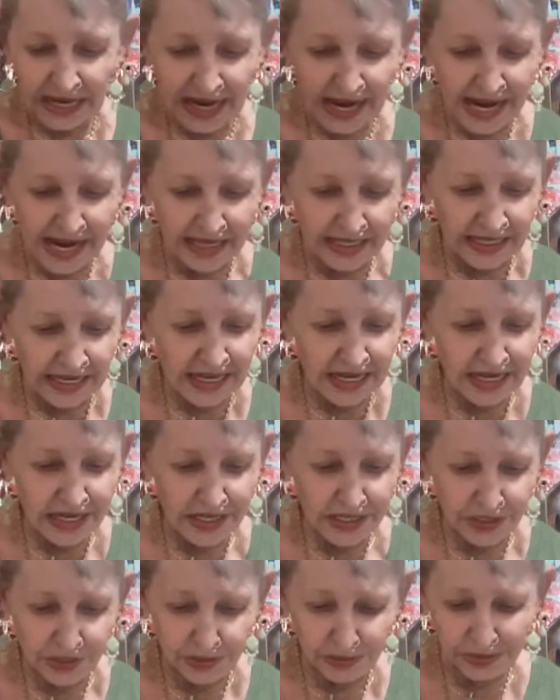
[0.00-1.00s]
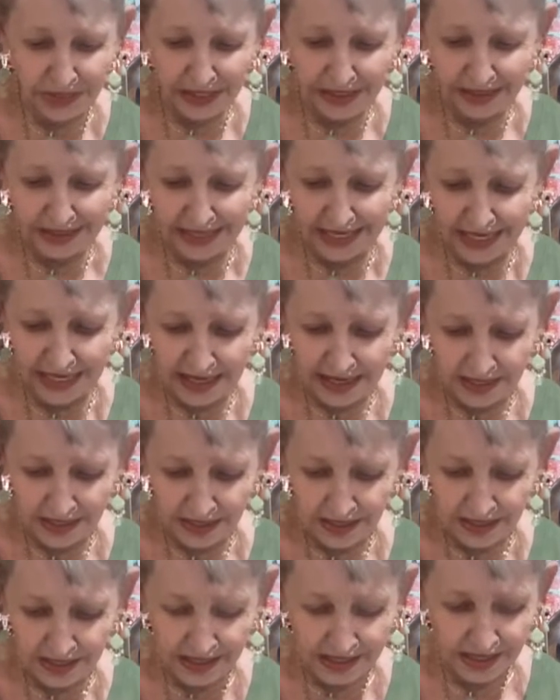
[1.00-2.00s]
and he is really
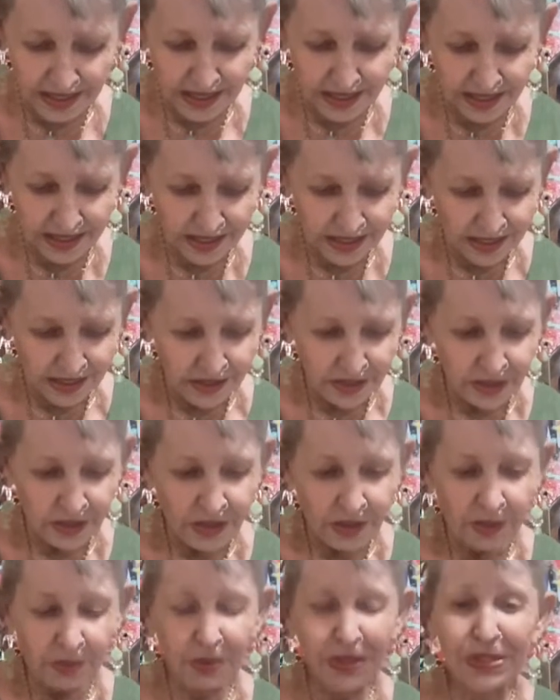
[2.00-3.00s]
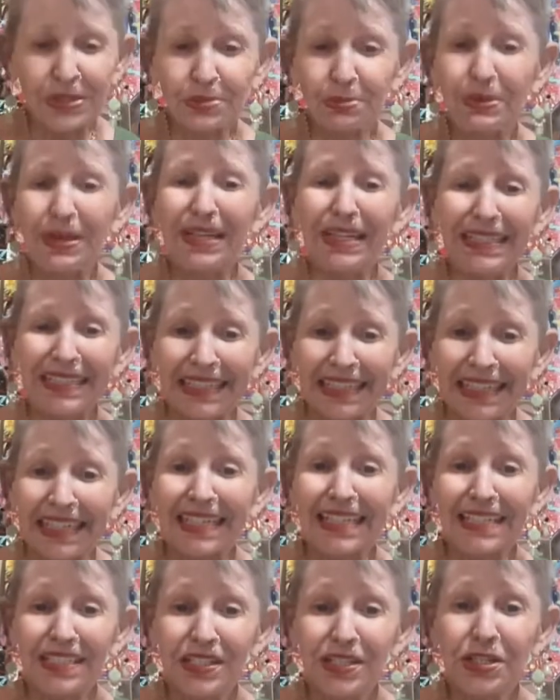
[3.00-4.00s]
was really
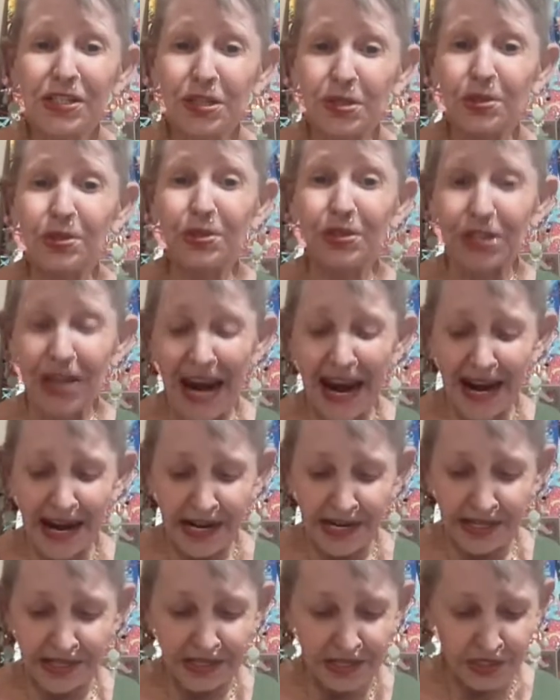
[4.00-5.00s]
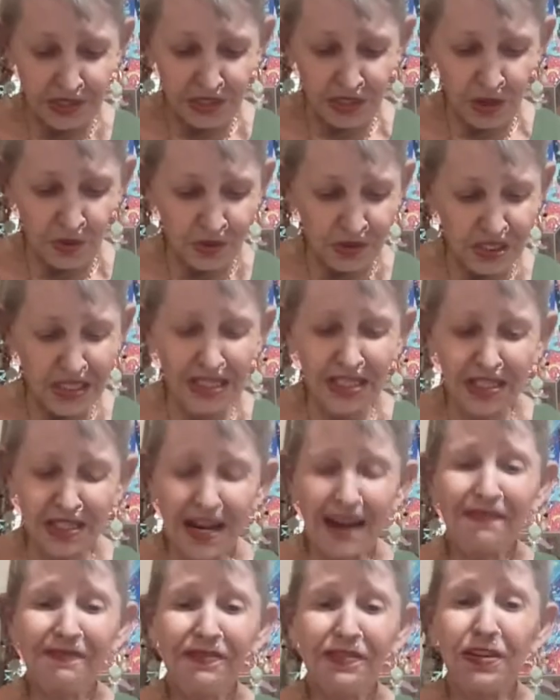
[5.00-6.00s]
into jade. So the
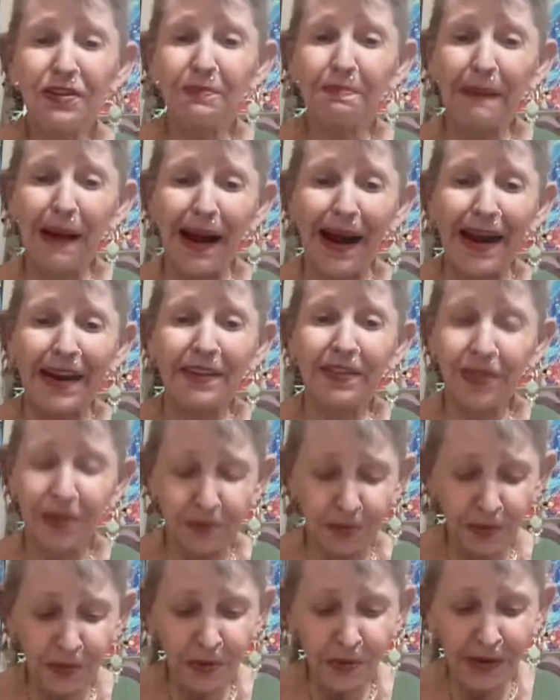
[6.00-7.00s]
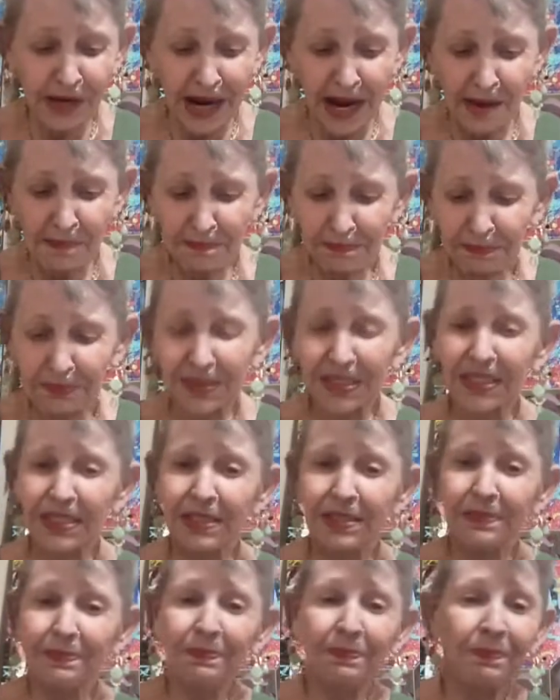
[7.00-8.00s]
stuff you buy through
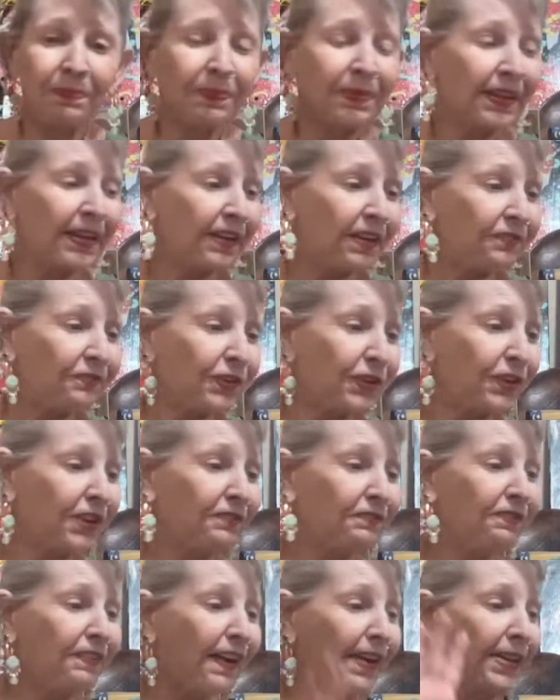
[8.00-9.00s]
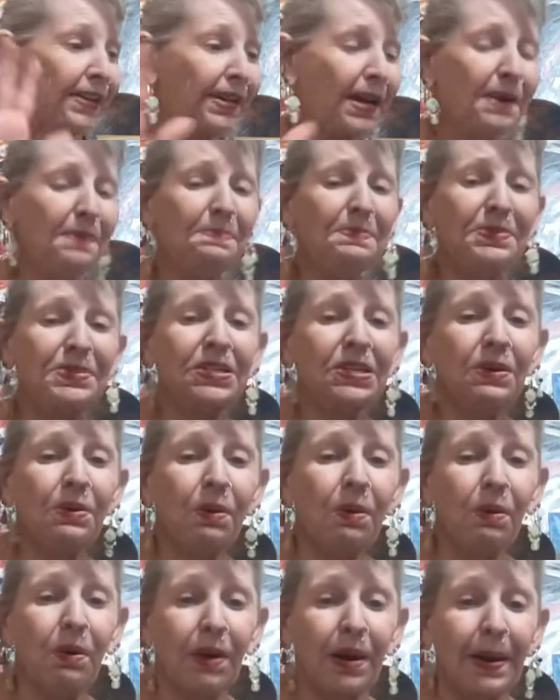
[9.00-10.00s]
Gumps, if you can find Gumps,
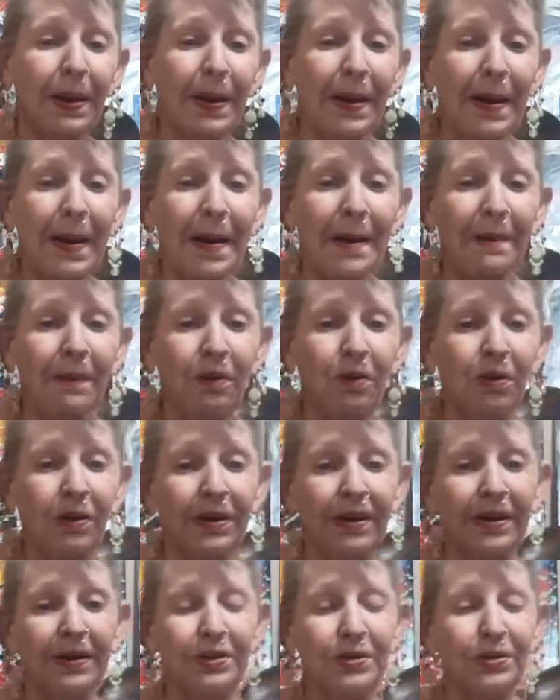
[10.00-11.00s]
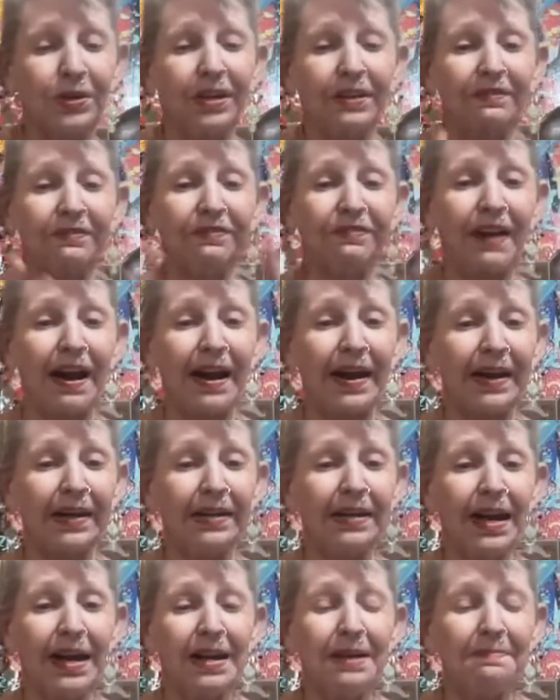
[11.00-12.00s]
or or you can
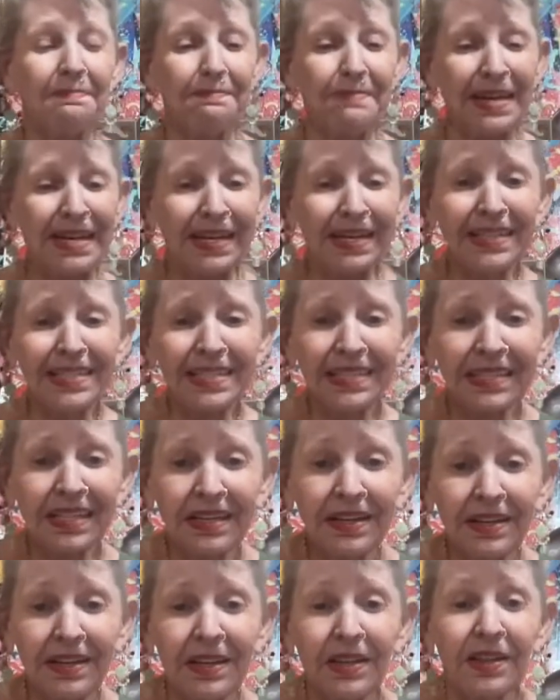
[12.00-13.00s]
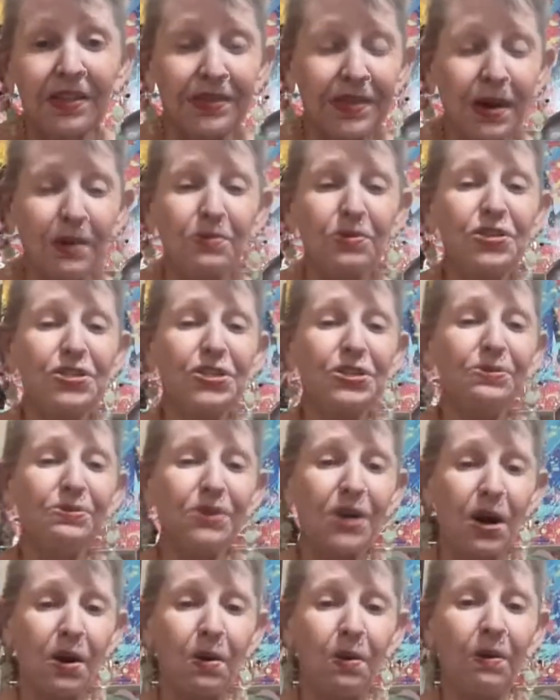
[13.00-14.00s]
find Mings, those you
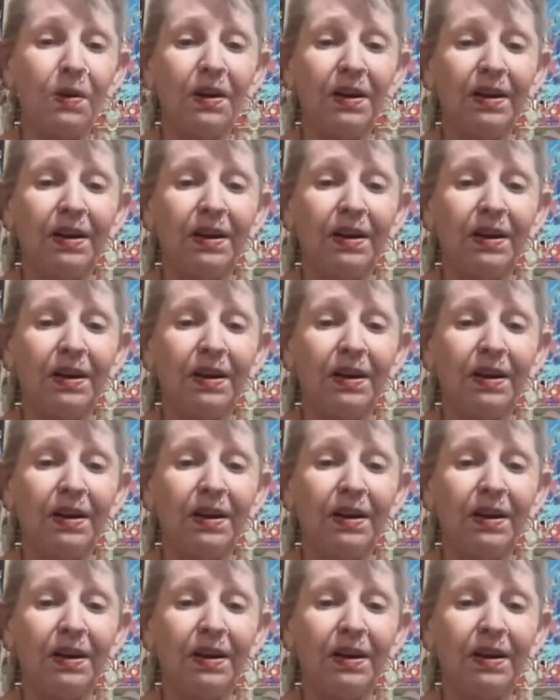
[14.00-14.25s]
know